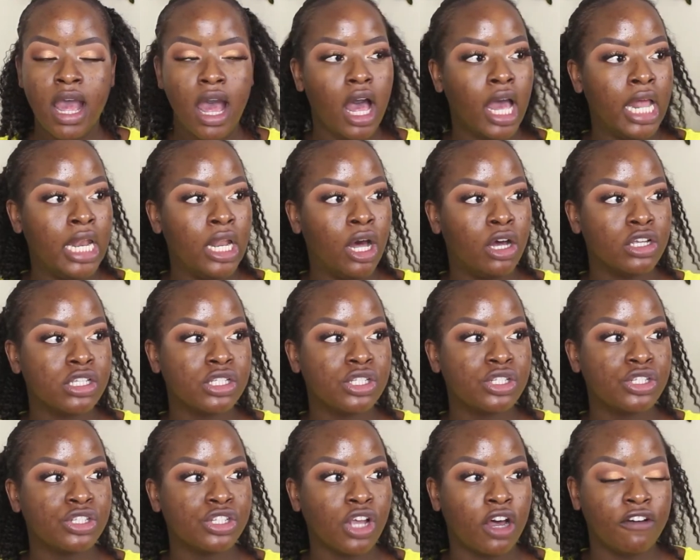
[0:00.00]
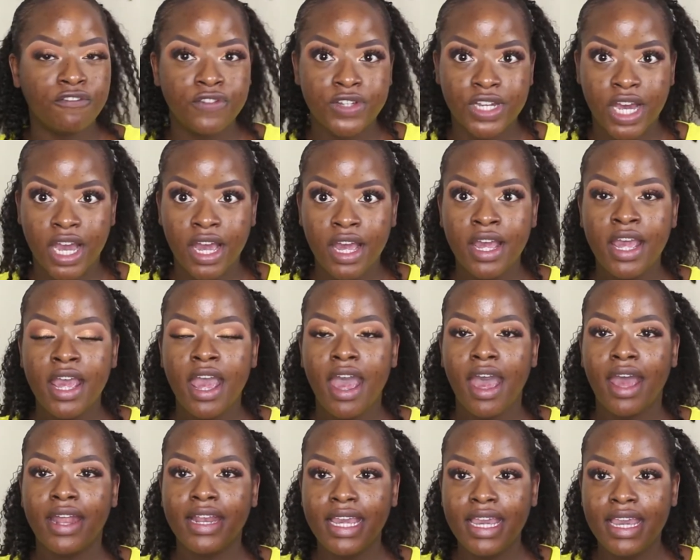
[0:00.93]
a lot softer
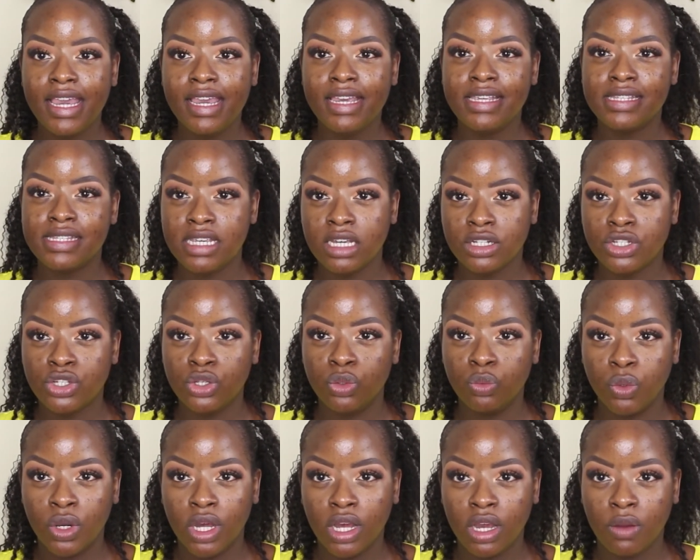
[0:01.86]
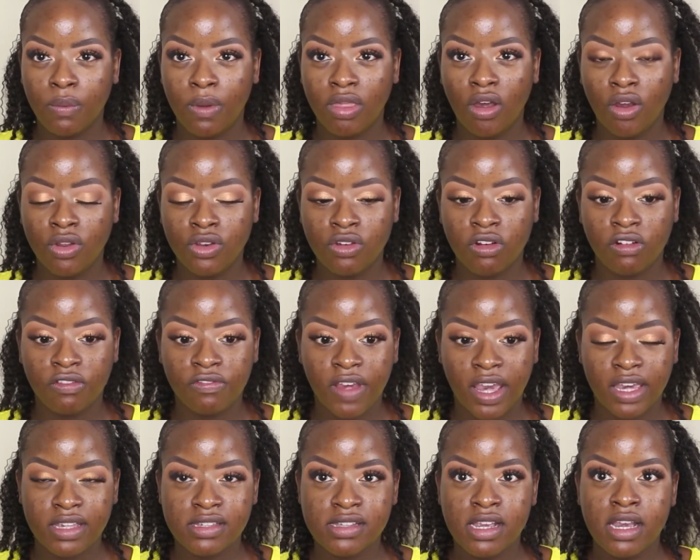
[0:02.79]
and easier to work with on your
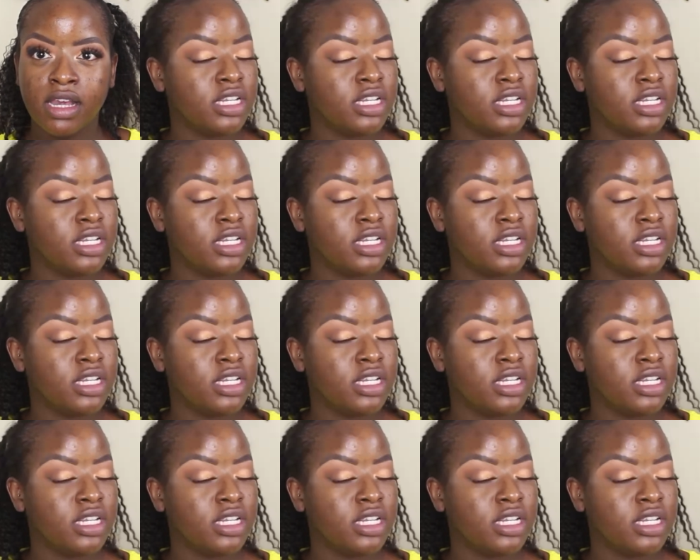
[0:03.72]
face.